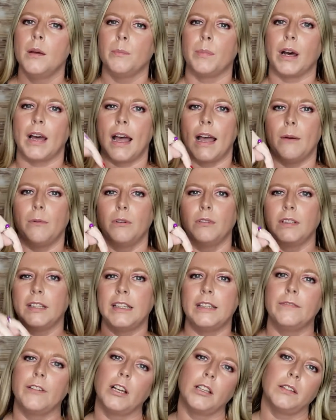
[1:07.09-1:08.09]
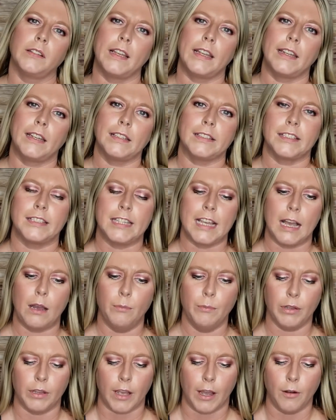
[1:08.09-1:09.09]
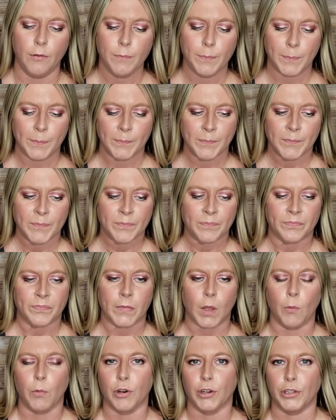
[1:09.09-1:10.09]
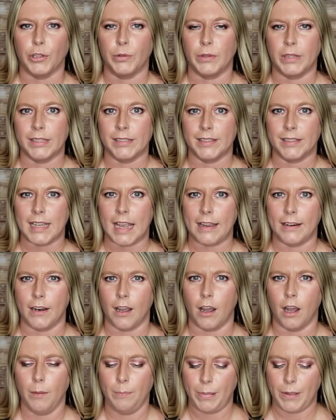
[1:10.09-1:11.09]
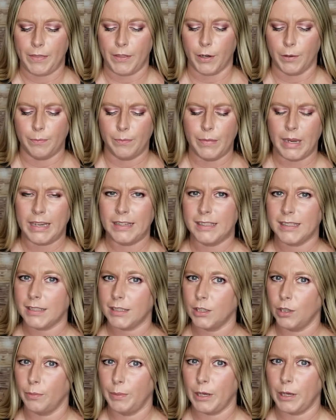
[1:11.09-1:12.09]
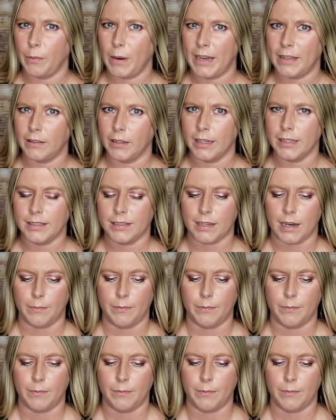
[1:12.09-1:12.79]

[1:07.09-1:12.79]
But I will leave a link down below where you can sign up. There may still be a wait list.